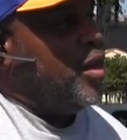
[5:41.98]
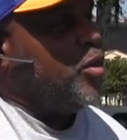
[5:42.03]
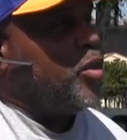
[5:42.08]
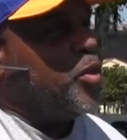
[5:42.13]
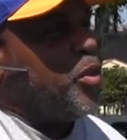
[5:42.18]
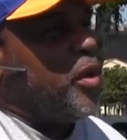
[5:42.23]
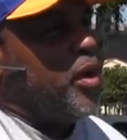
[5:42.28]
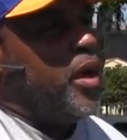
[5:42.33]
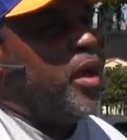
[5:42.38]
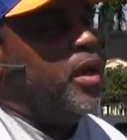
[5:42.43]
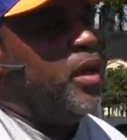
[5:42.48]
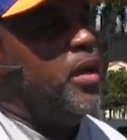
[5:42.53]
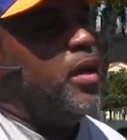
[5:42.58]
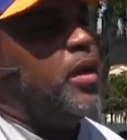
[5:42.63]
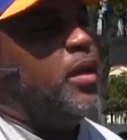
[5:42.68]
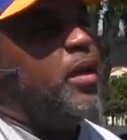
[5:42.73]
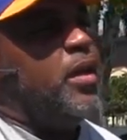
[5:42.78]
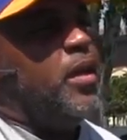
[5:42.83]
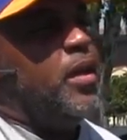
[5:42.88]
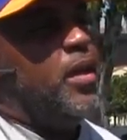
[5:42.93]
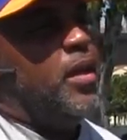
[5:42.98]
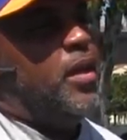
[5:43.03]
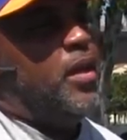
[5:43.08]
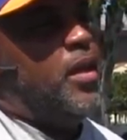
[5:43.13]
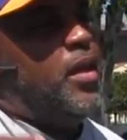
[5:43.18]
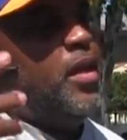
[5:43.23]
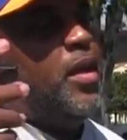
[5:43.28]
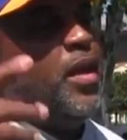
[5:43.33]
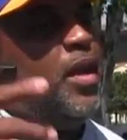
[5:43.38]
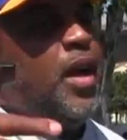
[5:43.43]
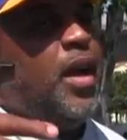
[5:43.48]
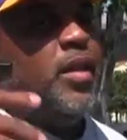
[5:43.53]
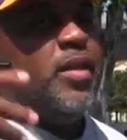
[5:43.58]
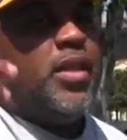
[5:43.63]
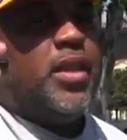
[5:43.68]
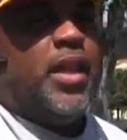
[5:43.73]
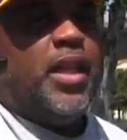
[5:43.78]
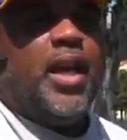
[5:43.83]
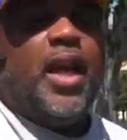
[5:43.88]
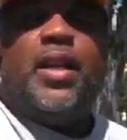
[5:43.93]
I was praying, and I was
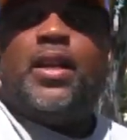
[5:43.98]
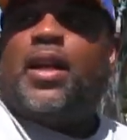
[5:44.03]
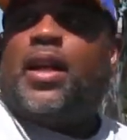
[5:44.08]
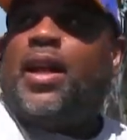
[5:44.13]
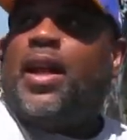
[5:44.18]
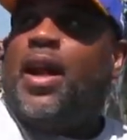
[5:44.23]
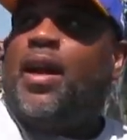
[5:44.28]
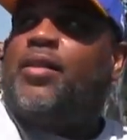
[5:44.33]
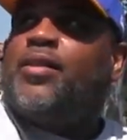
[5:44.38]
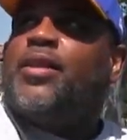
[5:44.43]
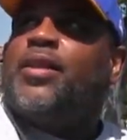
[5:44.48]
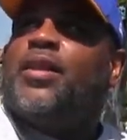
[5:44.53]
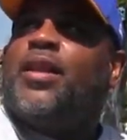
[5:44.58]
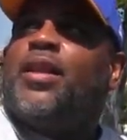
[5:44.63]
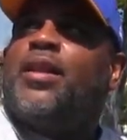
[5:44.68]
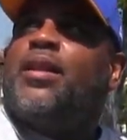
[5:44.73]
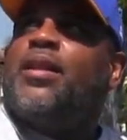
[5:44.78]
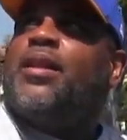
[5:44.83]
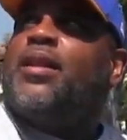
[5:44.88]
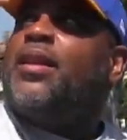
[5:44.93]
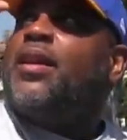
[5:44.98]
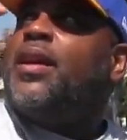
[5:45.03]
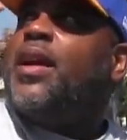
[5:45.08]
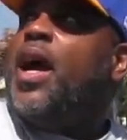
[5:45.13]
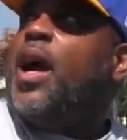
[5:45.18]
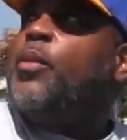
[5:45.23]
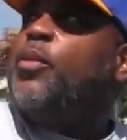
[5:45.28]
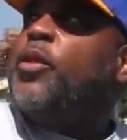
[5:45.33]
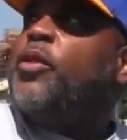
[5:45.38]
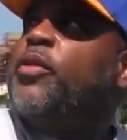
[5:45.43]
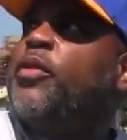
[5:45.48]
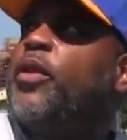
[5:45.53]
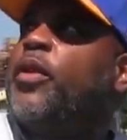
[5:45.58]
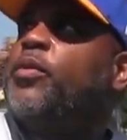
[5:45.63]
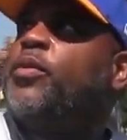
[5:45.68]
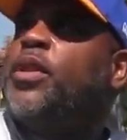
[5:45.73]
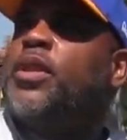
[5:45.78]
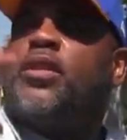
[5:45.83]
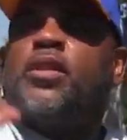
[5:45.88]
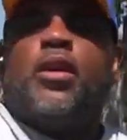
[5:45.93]
looking at the clouds, and then God
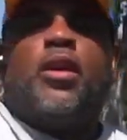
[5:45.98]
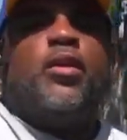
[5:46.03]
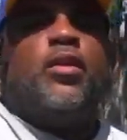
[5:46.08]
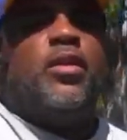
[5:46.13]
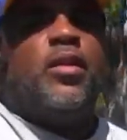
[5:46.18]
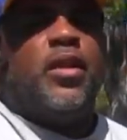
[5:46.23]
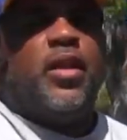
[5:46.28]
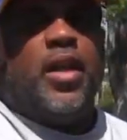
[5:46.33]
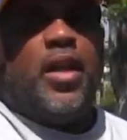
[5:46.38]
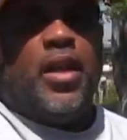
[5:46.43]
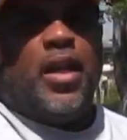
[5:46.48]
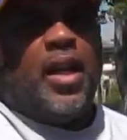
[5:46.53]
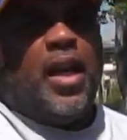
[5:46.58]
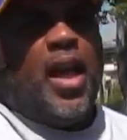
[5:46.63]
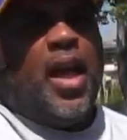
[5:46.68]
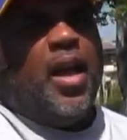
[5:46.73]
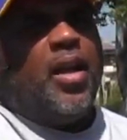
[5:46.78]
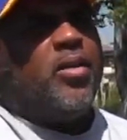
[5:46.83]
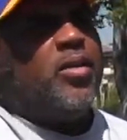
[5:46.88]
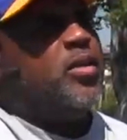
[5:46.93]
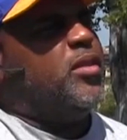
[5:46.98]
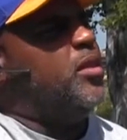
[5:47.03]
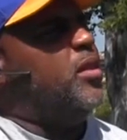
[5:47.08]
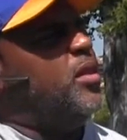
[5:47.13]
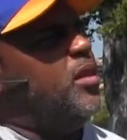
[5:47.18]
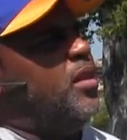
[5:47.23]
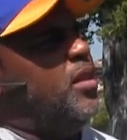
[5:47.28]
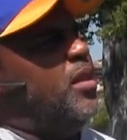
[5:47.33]
performed a show in the clouds.